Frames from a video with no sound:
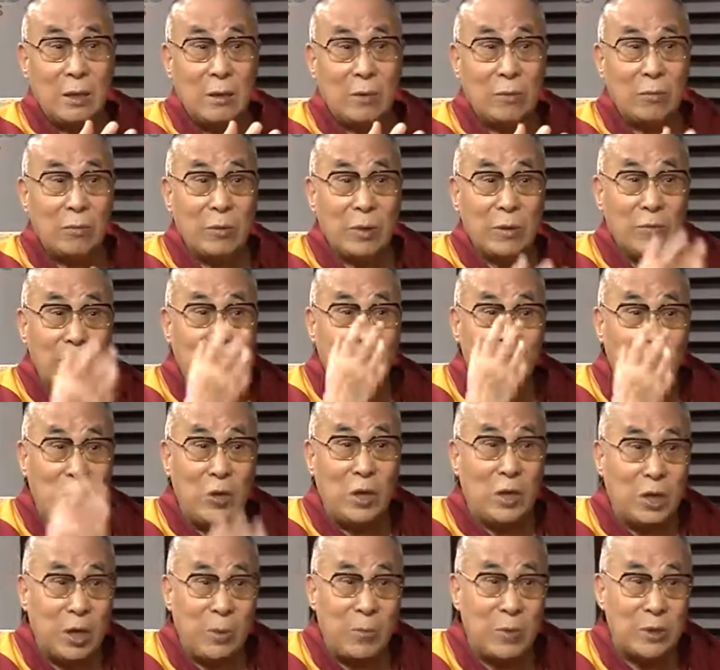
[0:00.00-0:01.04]
We
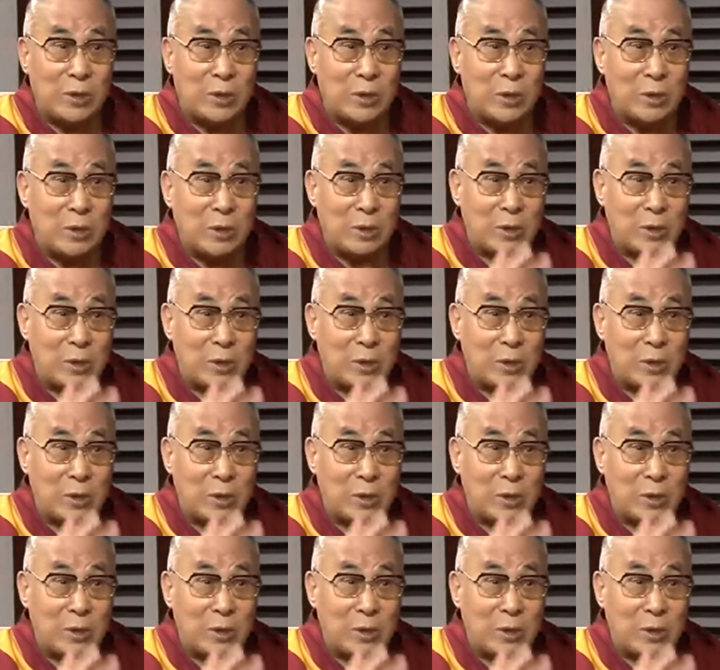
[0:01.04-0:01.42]
fully committed